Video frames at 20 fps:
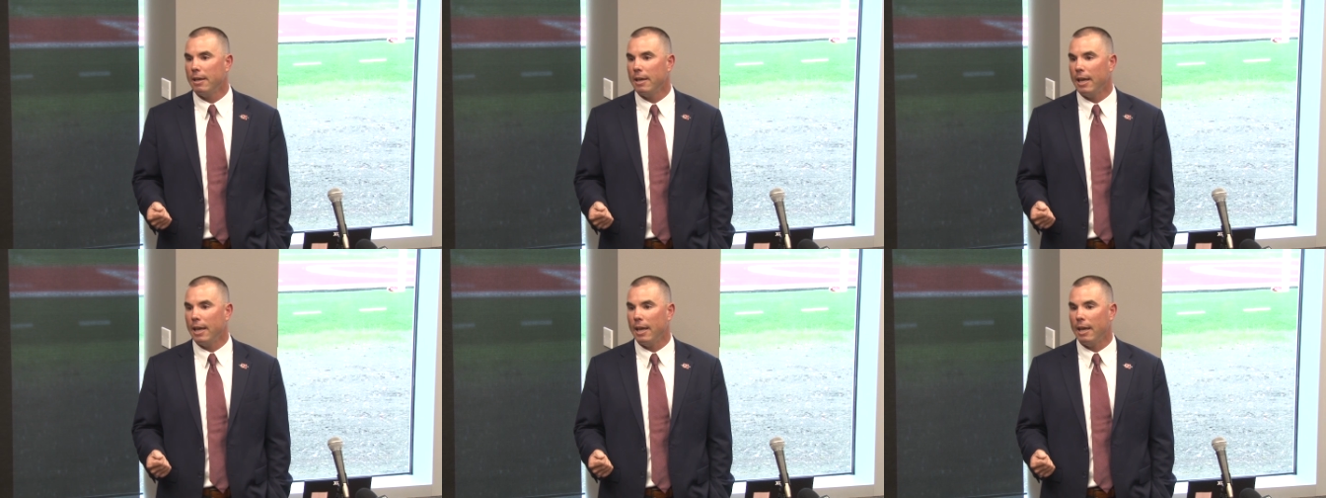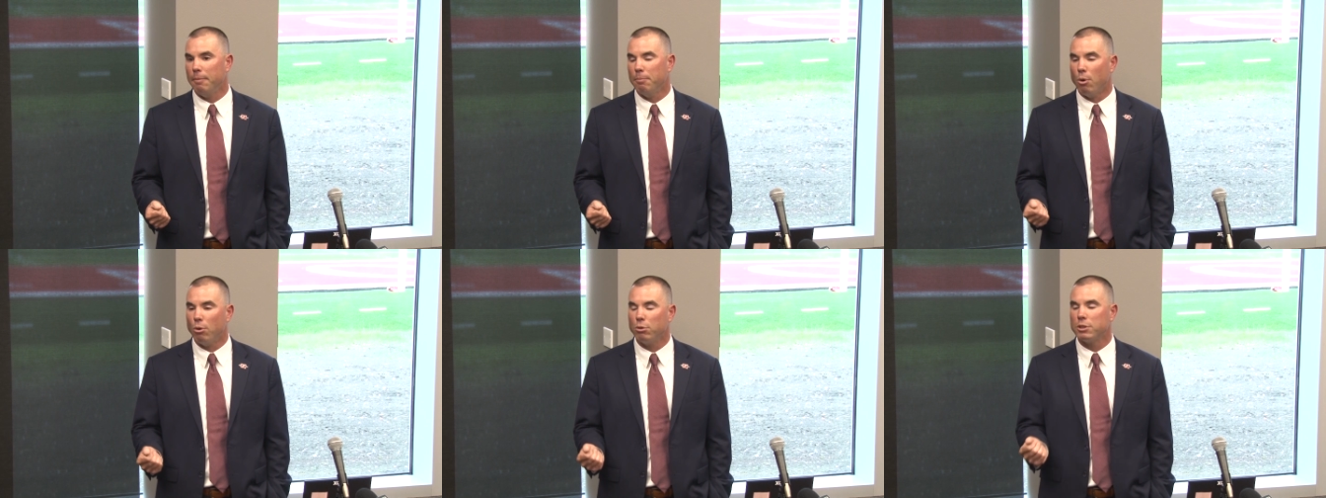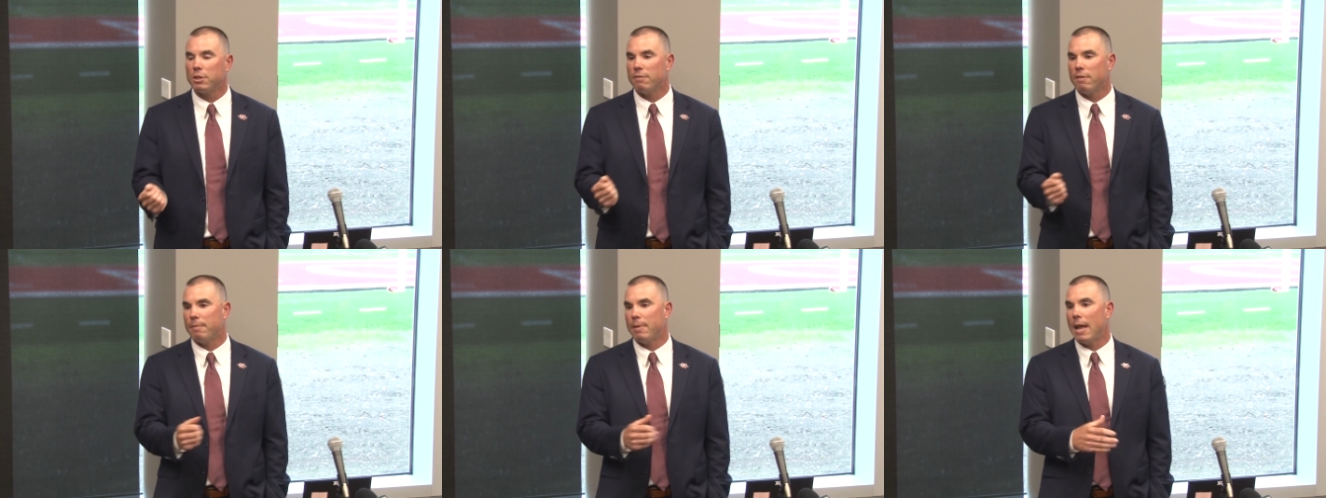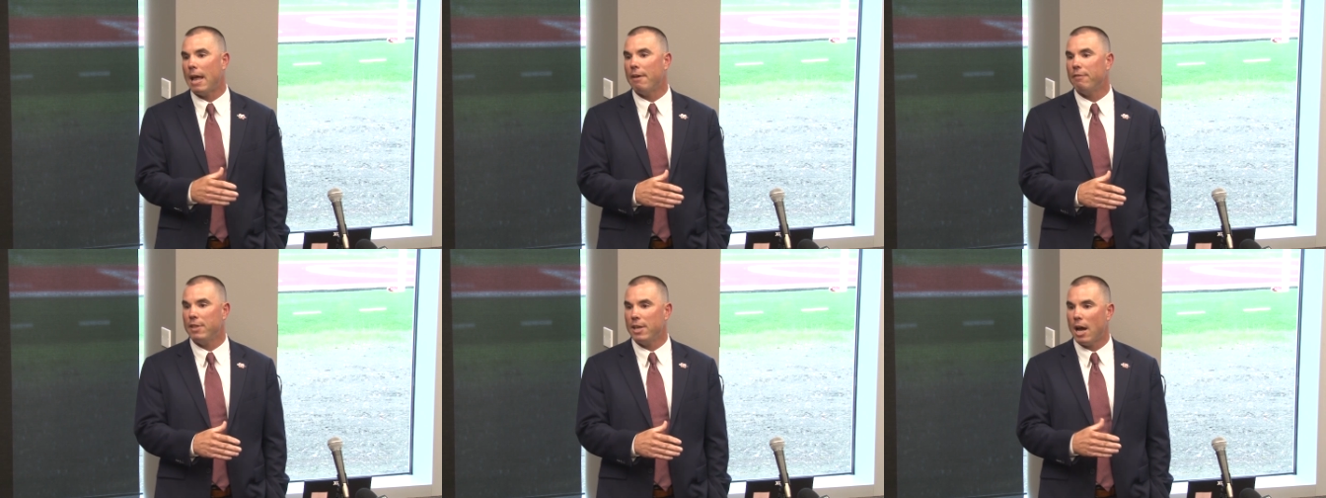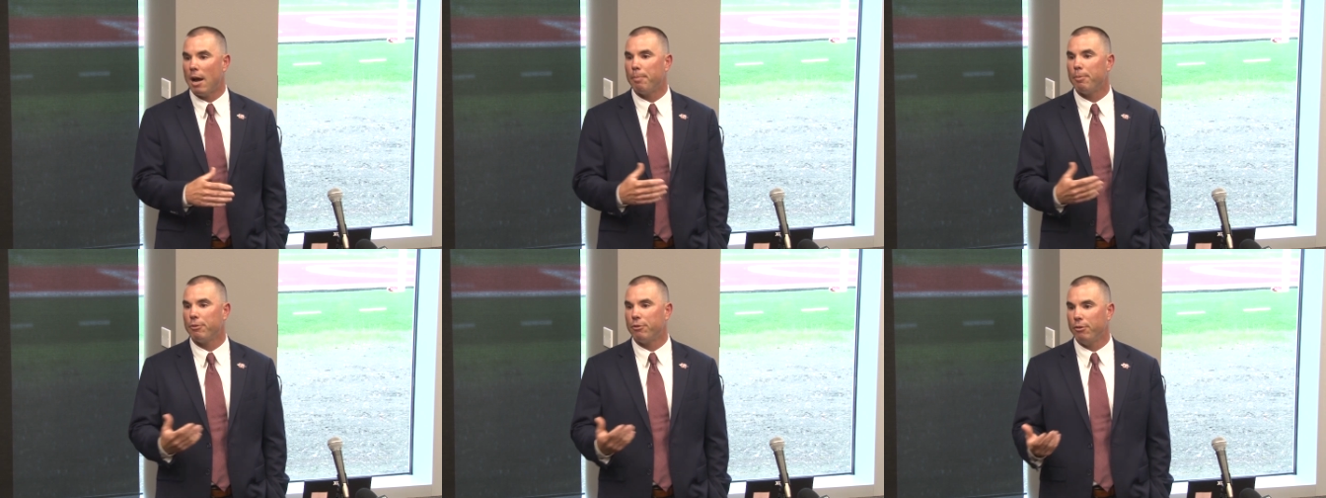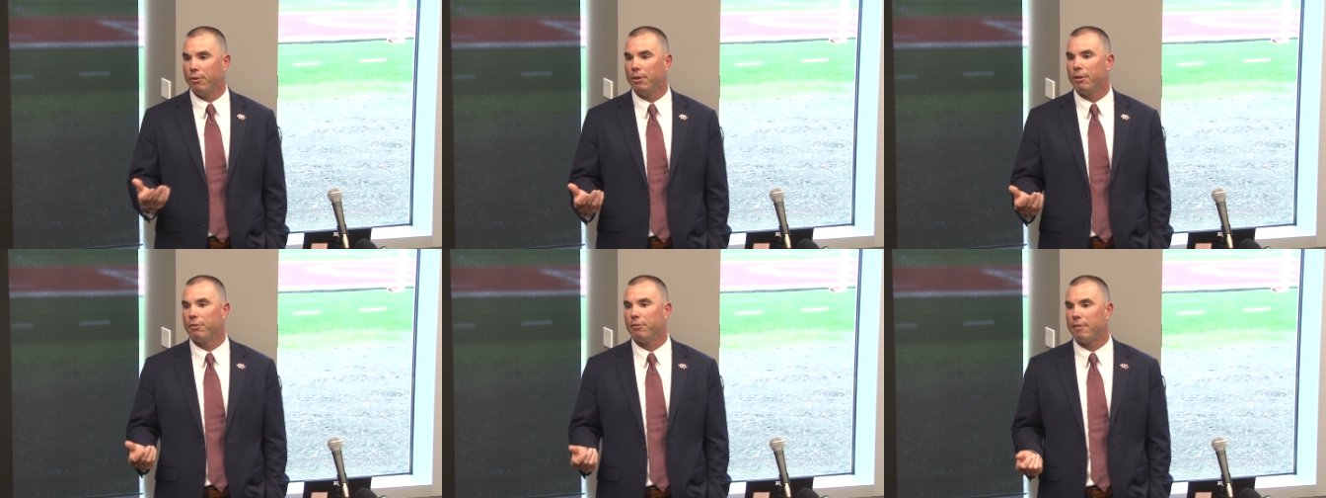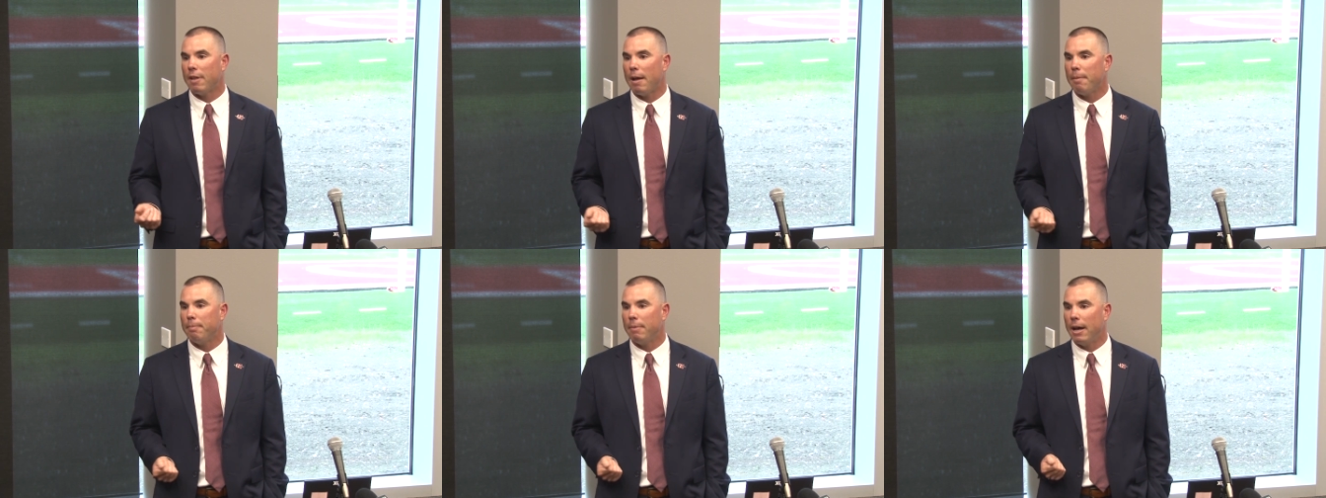and most of them have had the opportunity to
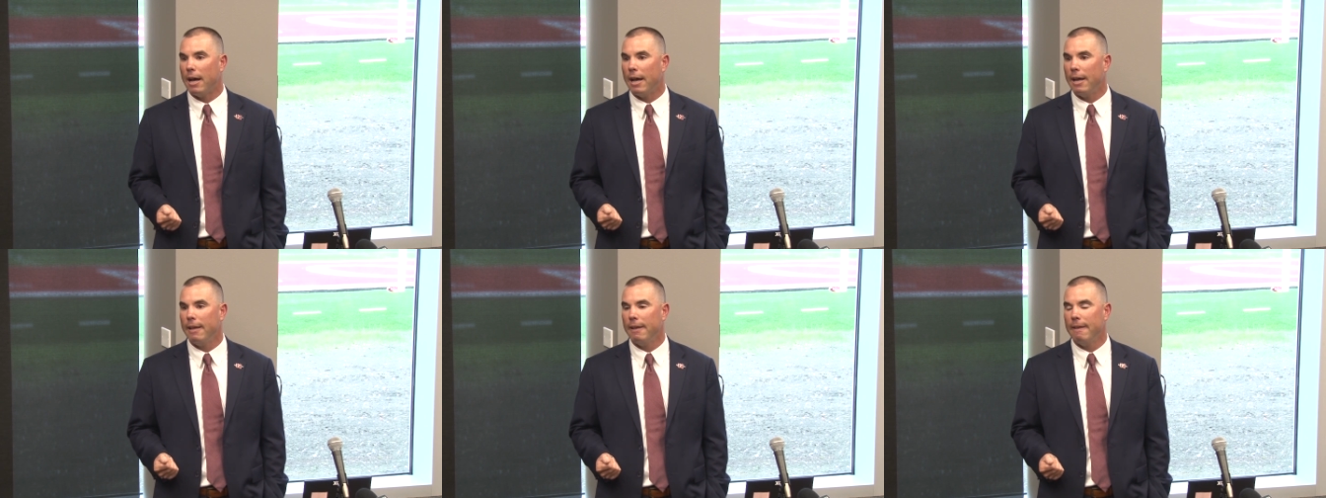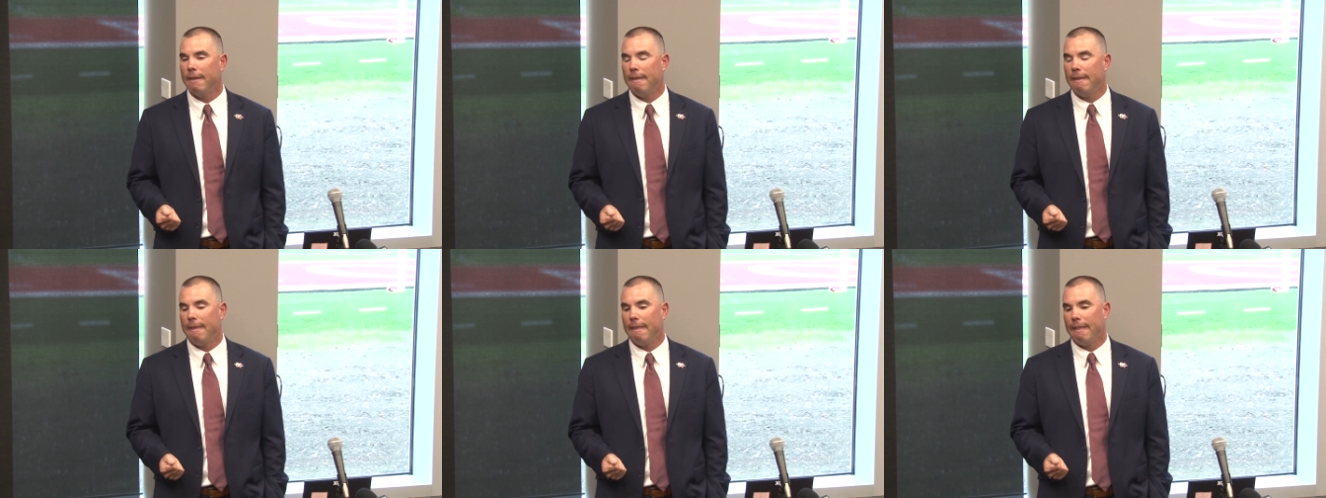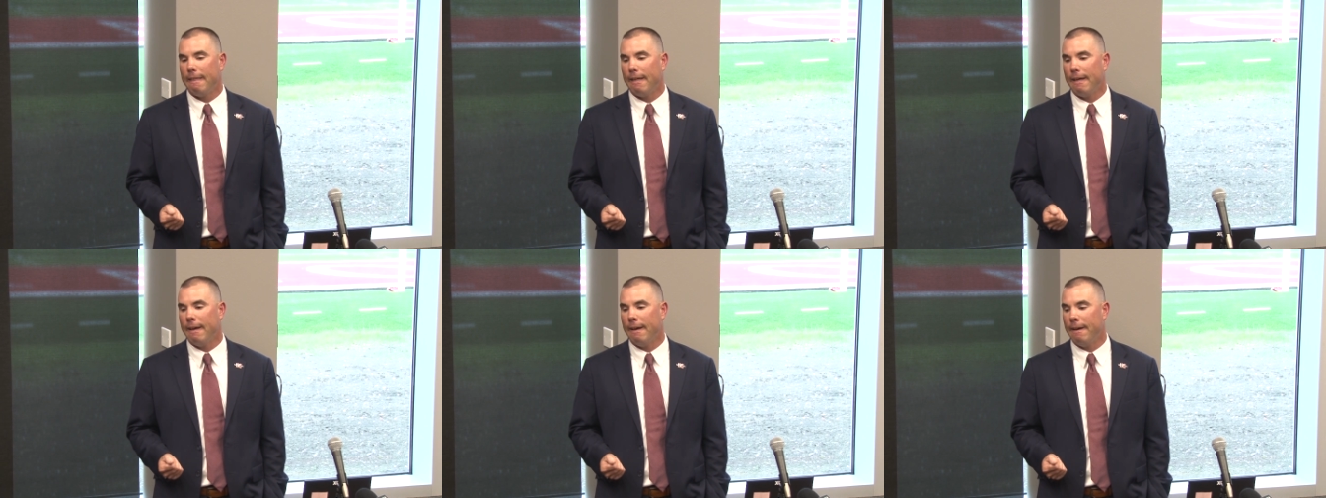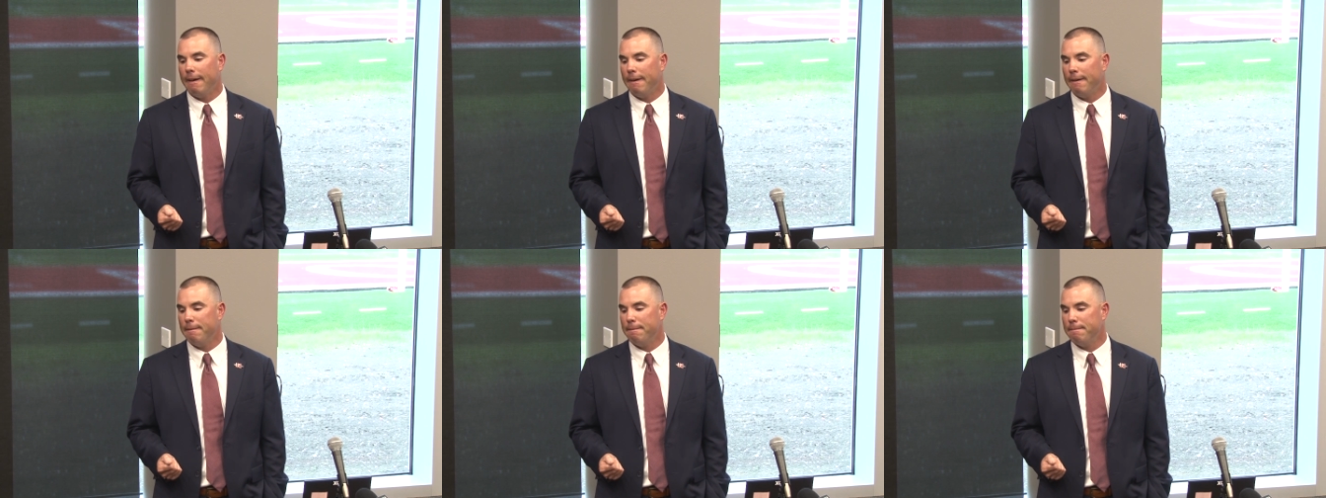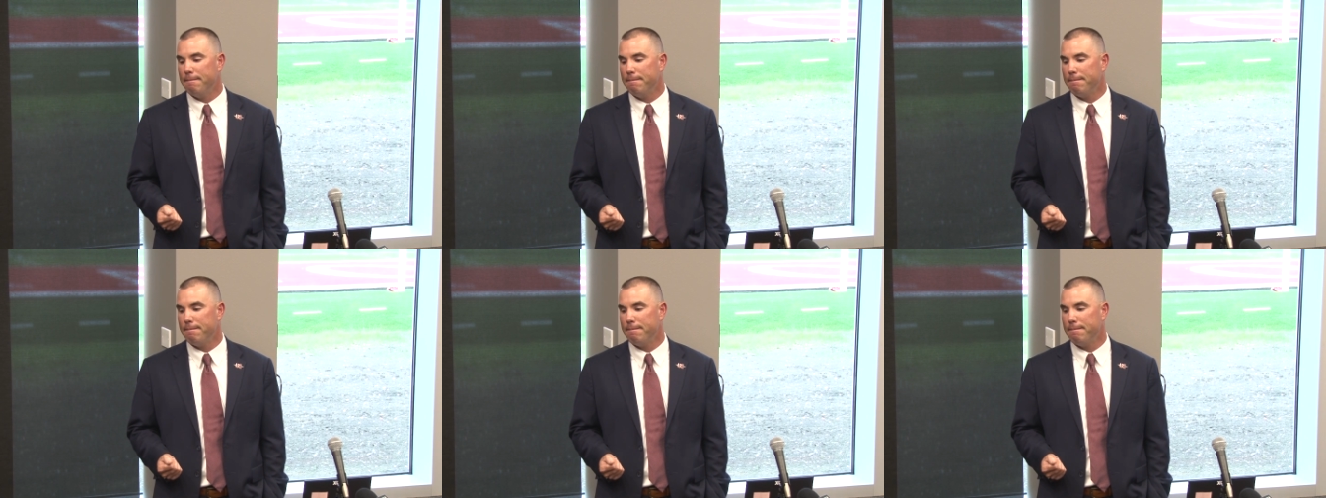stop by. Um,